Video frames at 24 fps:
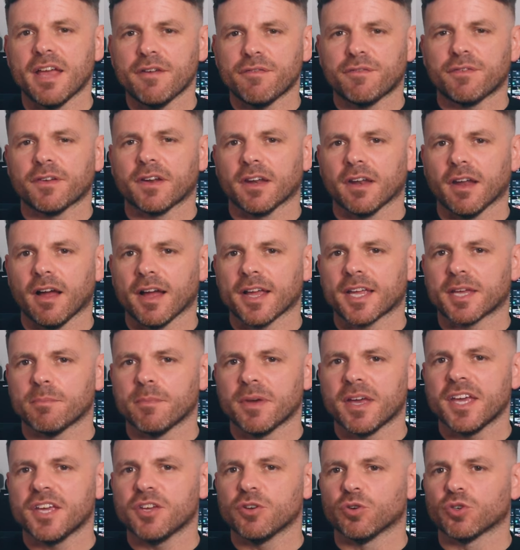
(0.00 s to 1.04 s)
If, like
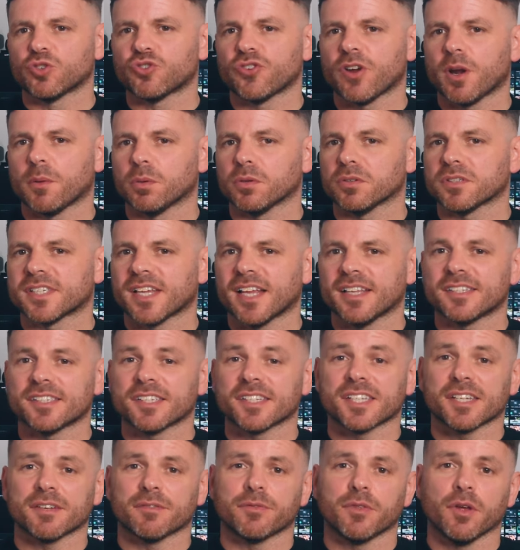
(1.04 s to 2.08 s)
me, you're treble
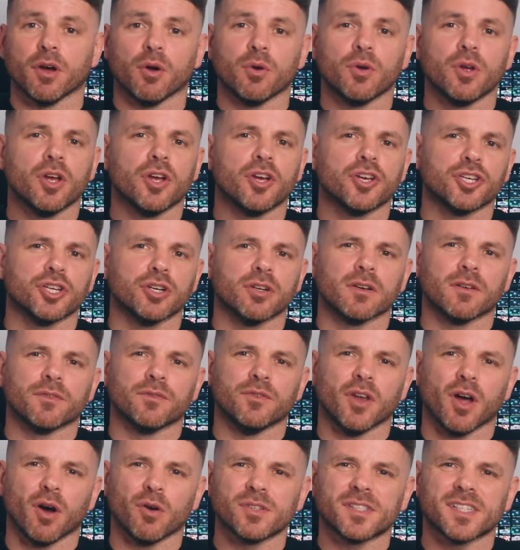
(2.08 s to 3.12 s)
sensitive though, you'll have
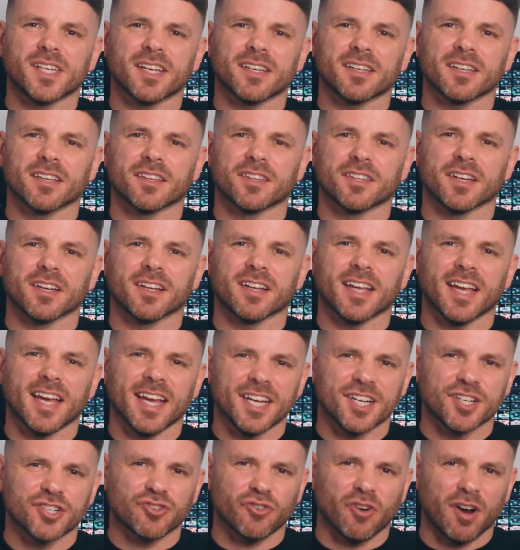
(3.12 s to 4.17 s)
noted that
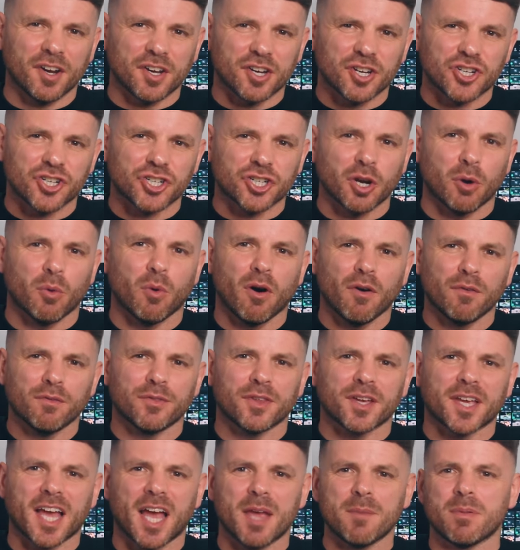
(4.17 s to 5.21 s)
in trying to show off
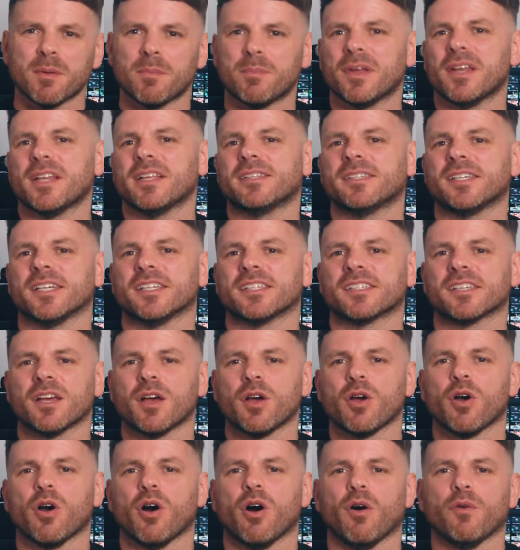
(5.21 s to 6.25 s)
the capabilities
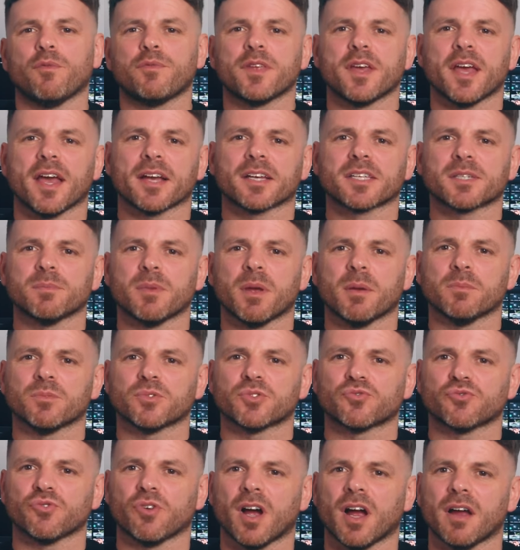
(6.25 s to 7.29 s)
of the X
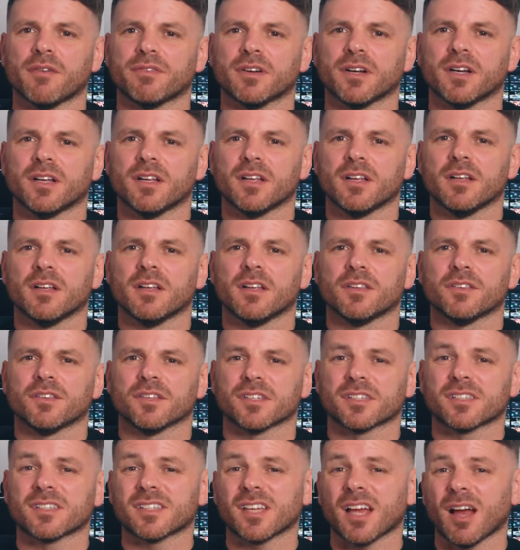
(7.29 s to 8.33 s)
MEMS driver,
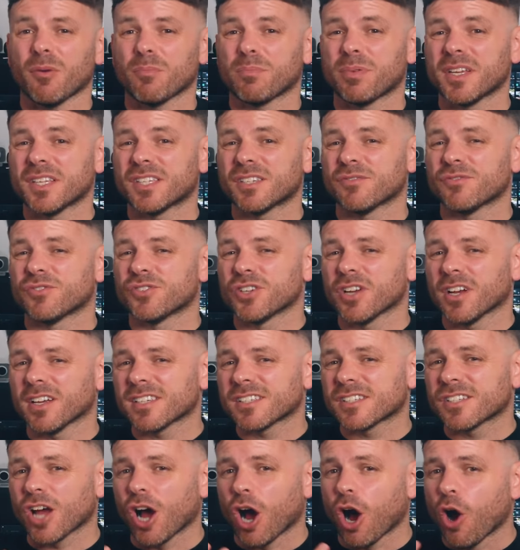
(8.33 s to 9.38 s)
that Soundpeats have
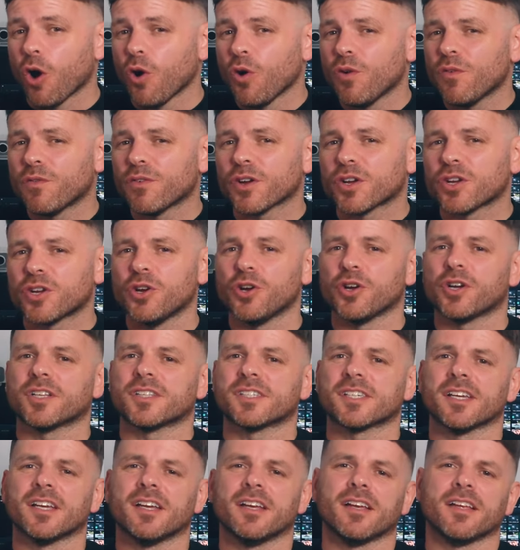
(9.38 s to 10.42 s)
just
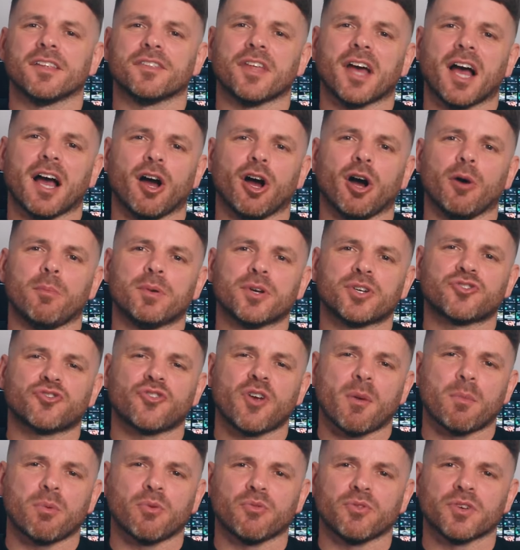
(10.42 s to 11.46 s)
overcooked that upper
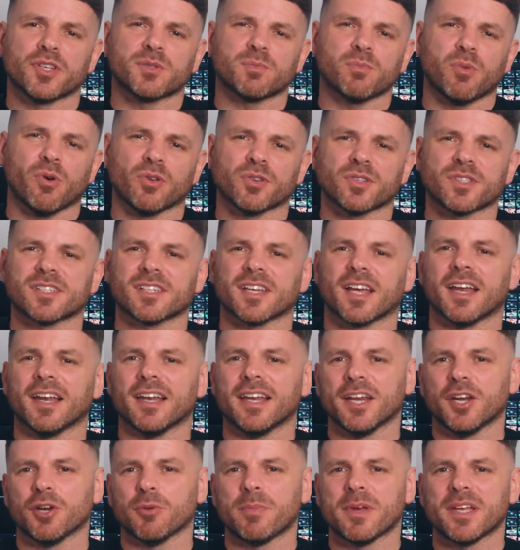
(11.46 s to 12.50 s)
treble response a
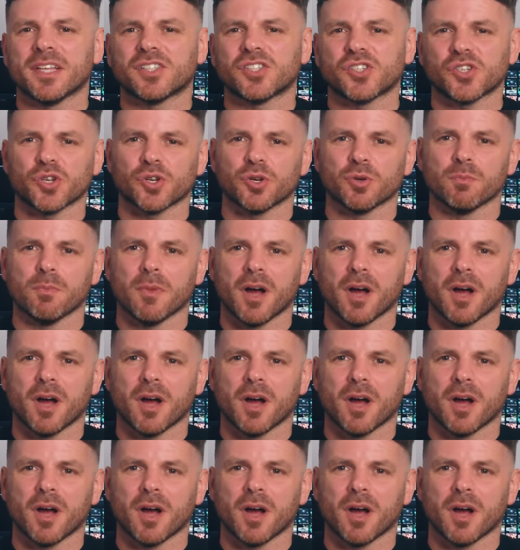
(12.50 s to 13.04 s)
little bit too